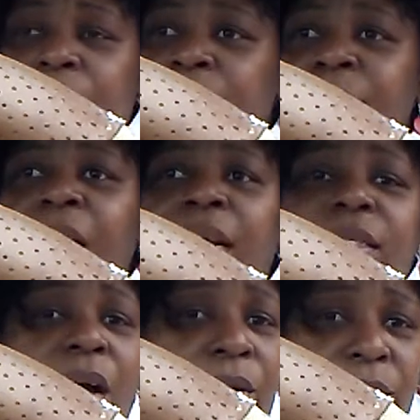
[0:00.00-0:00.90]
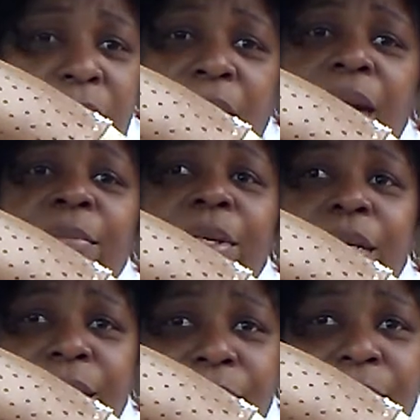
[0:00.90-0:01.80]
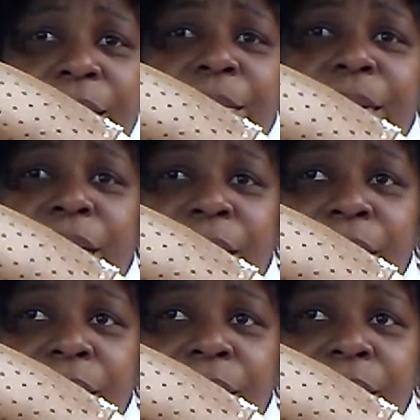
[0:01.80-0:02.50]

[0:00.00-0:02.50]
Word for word: them things cost a lot of money. You hear me?